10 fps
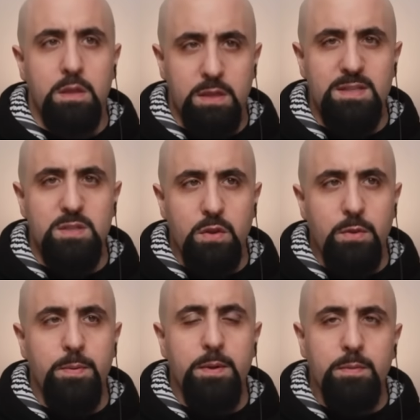These are
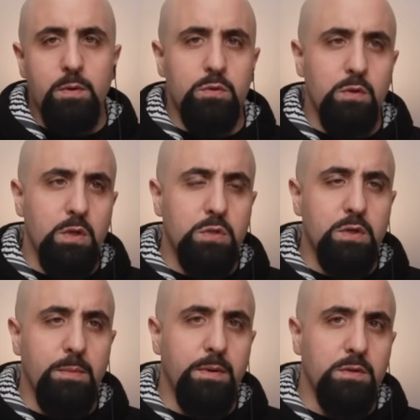the people who Donald
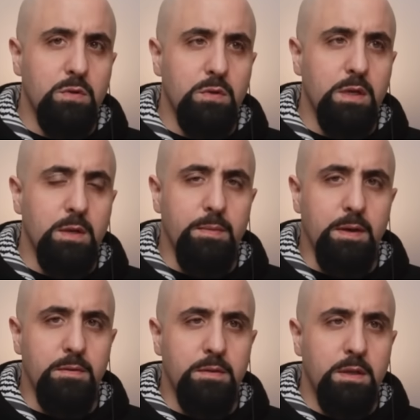Trump
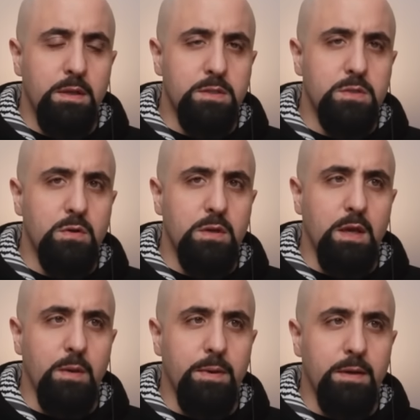is
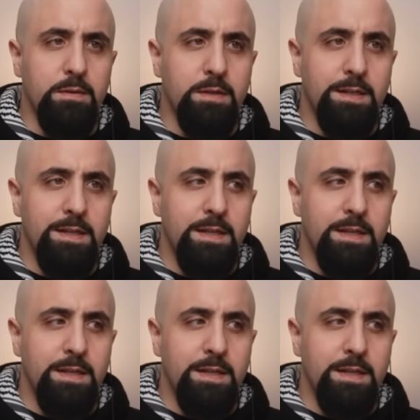talking about.